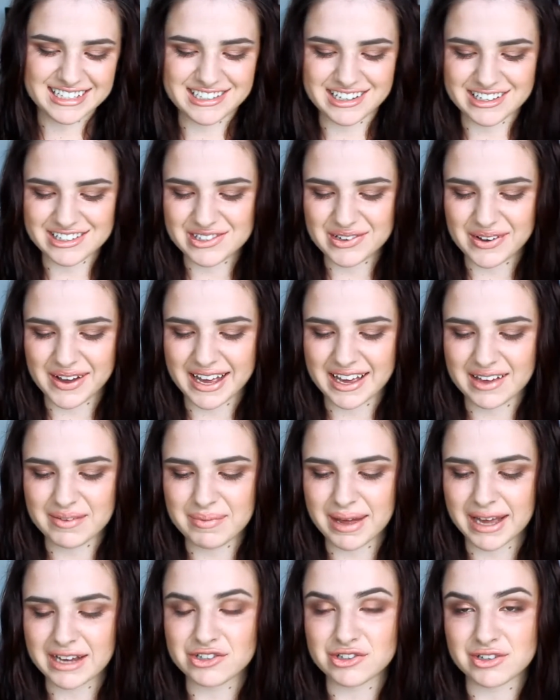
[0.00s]
just so I
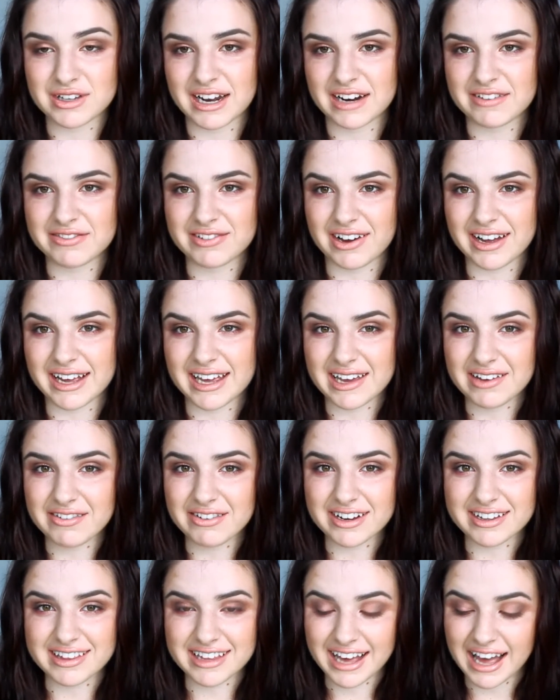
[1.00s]
can make sure that I've got
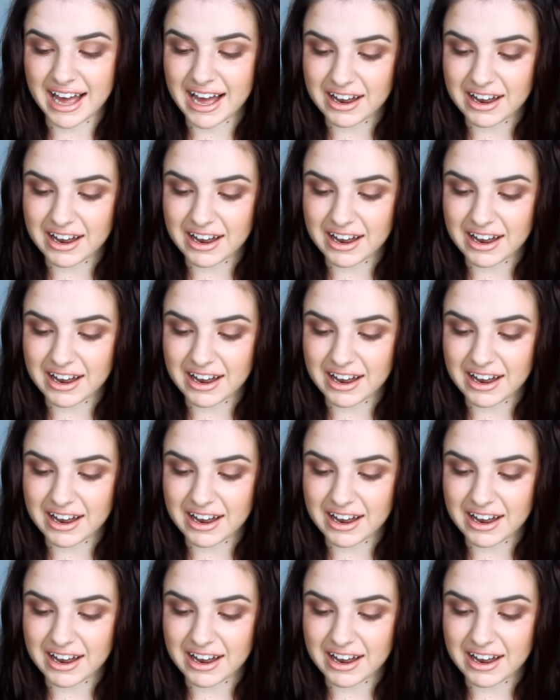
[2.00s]
everything